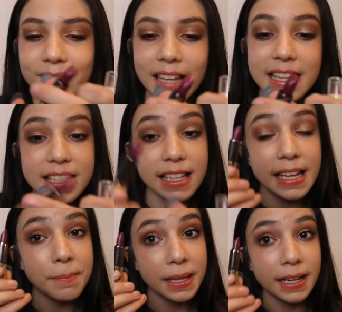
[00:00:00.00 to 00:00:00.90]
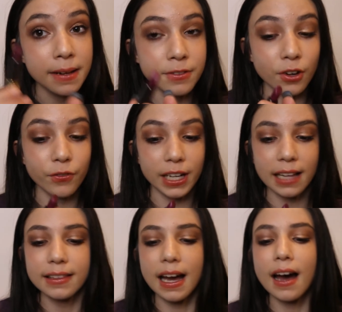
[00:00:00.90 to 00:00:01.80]
it's a mini, don't
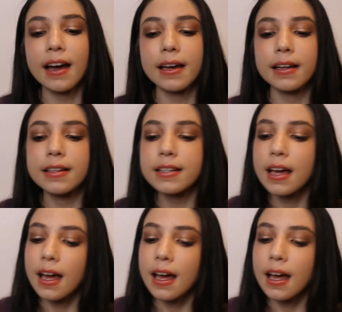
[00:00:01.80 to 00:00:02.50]
forget that. And